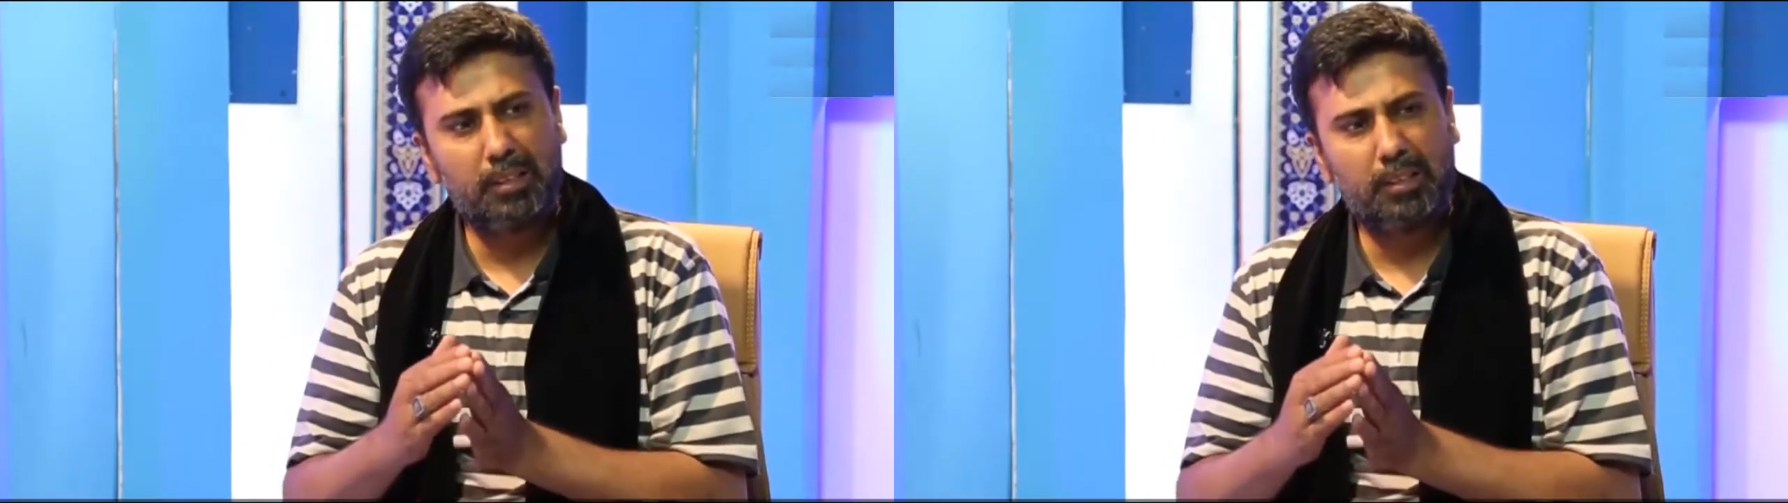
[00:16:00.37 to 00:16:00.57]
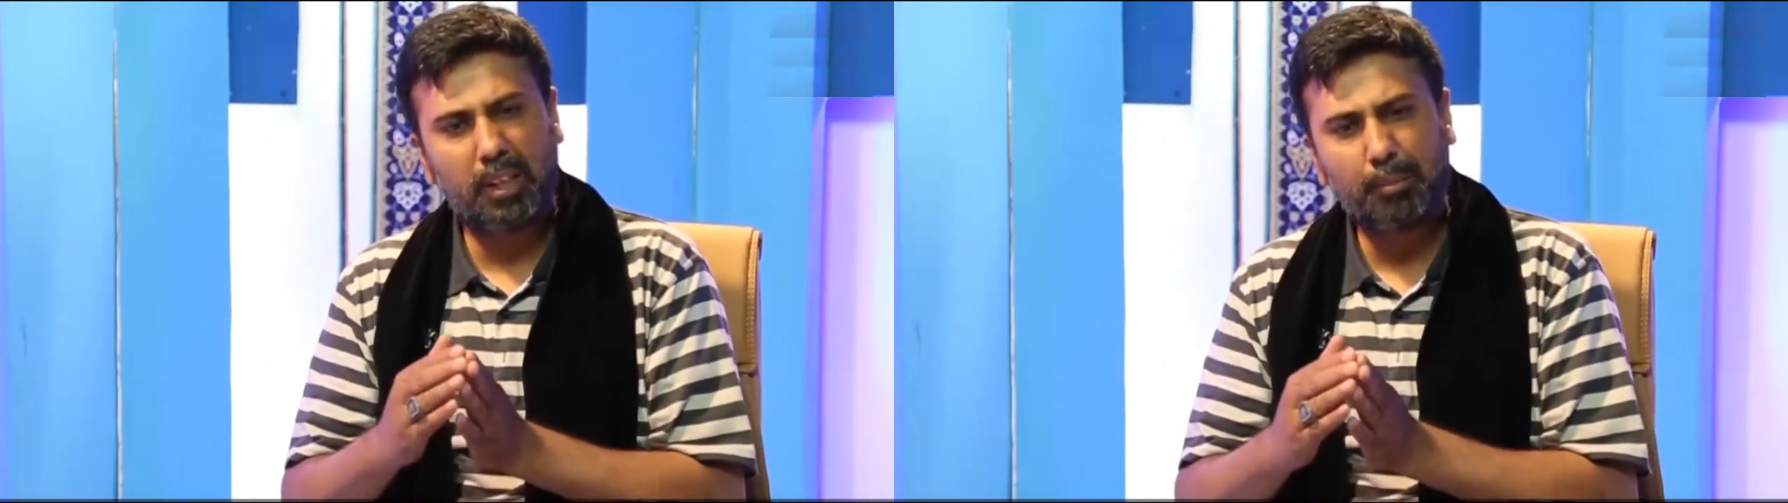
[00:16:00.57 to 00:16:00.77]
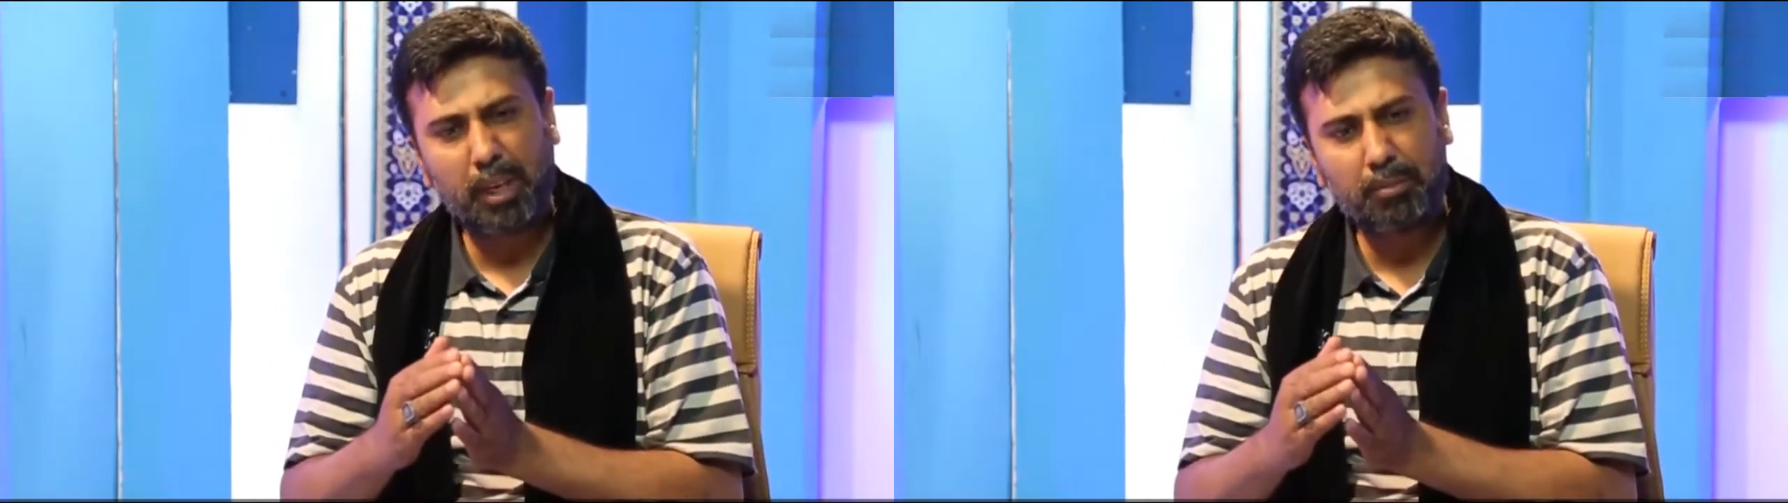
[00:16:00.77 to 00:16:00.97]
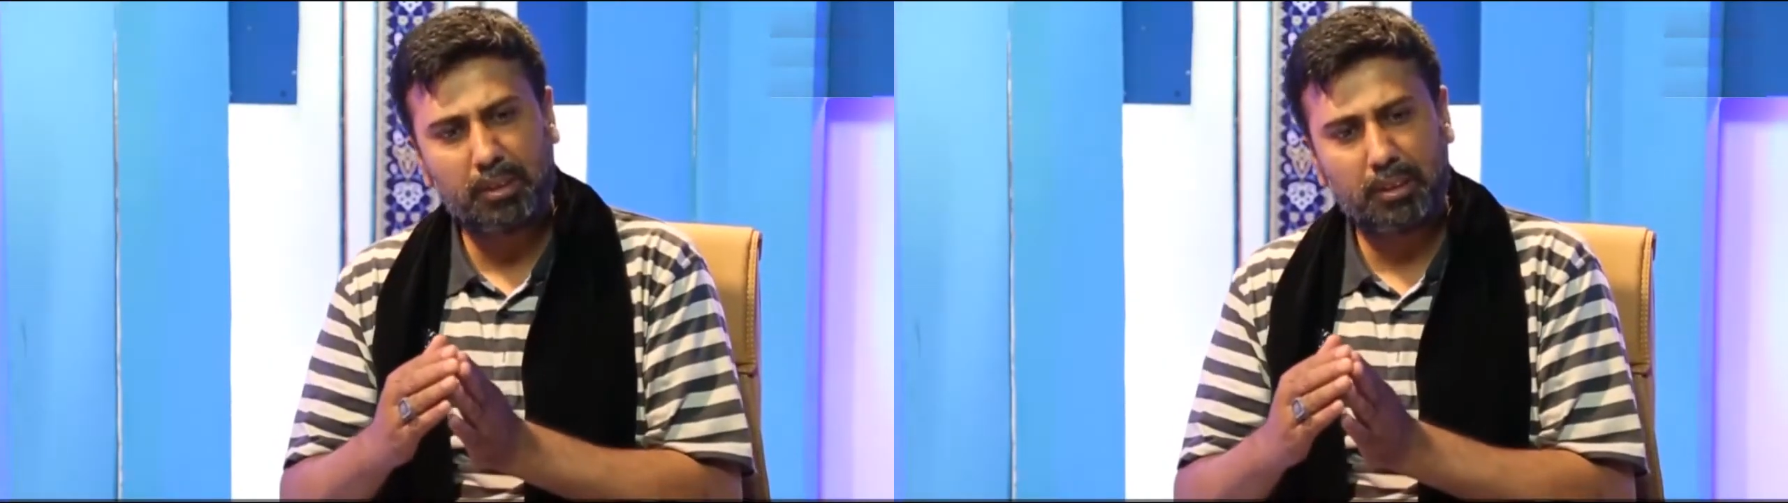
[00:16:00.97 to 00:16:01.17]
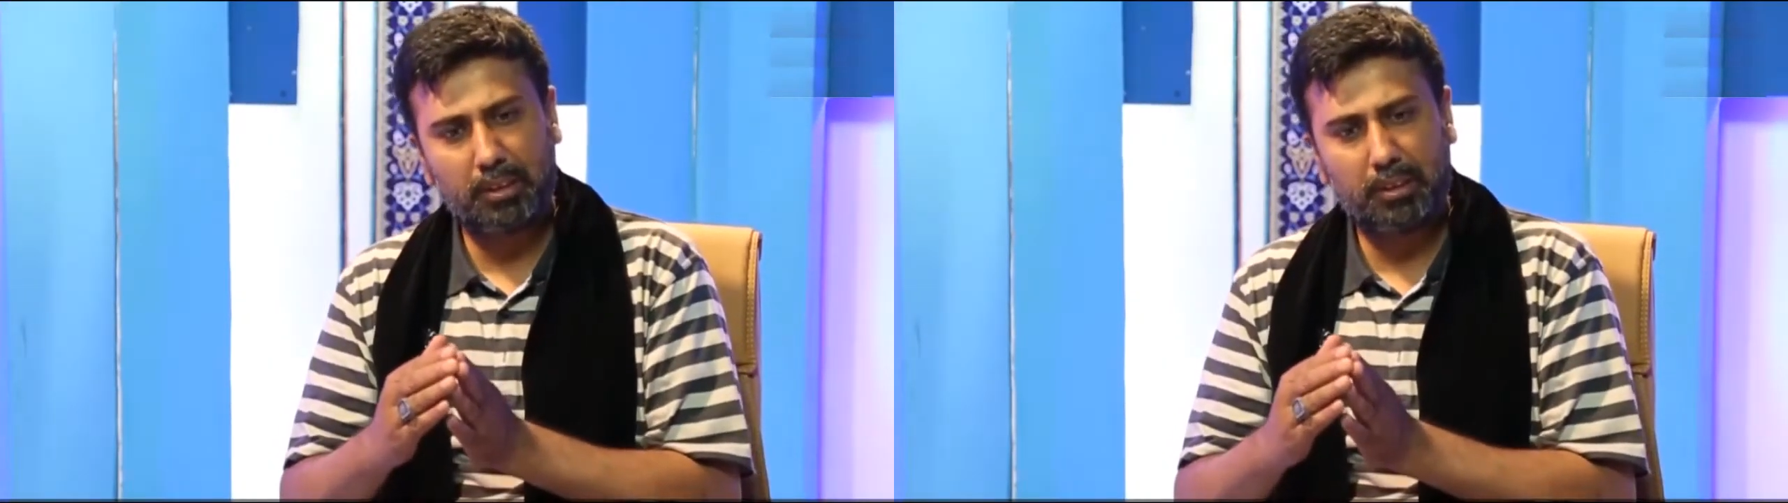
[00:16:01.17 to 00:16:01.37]

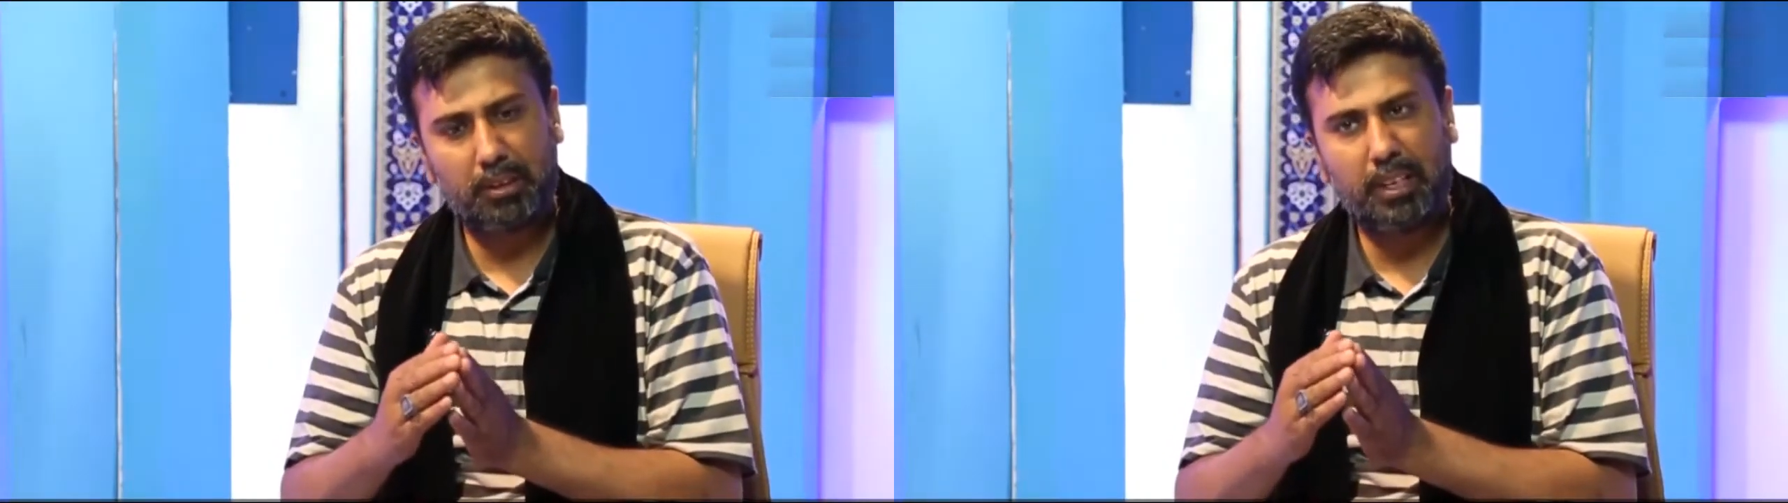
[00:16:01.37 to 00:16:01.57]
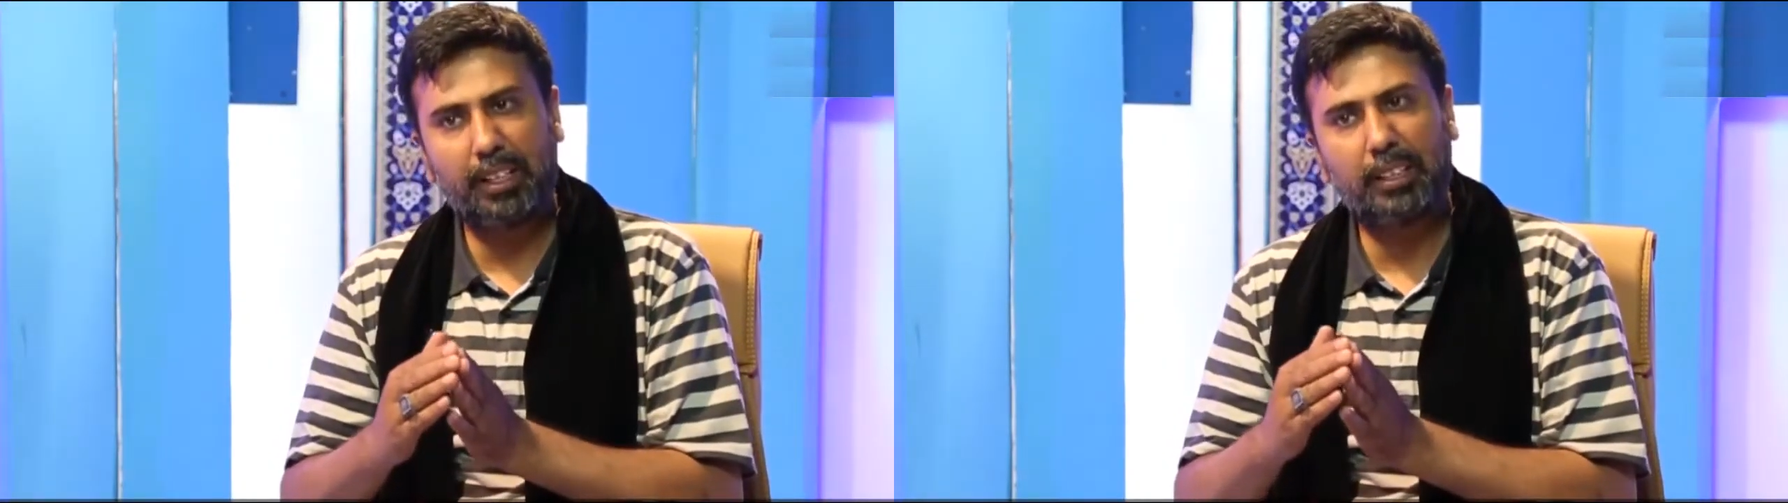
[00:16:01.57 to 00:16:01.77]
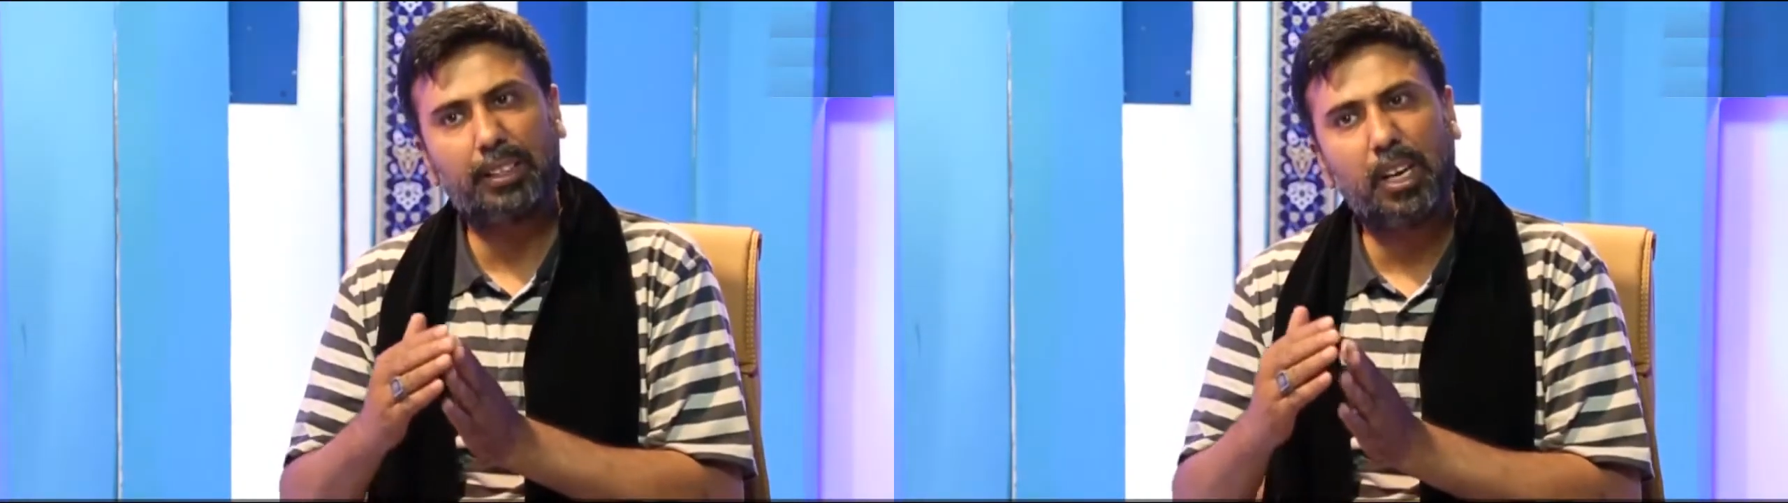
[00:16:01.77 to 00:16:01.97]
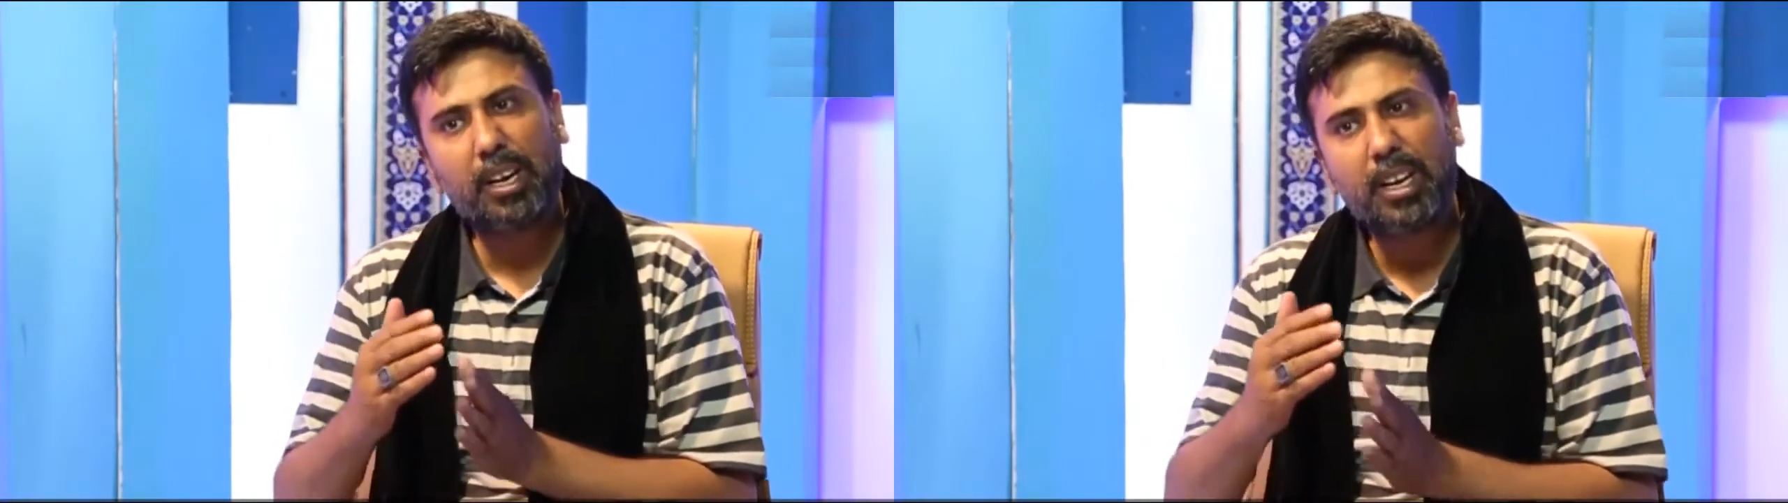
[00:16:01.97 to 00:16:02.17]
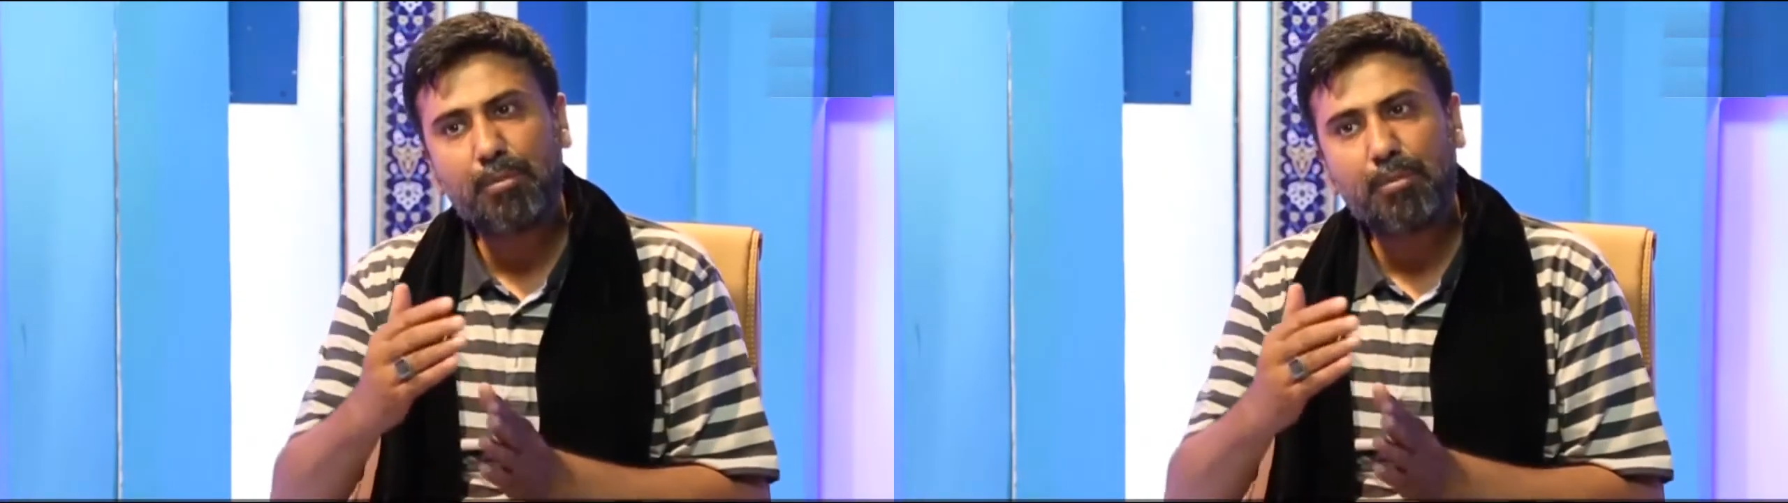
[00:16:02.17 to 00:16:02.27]
sometimes there is a turning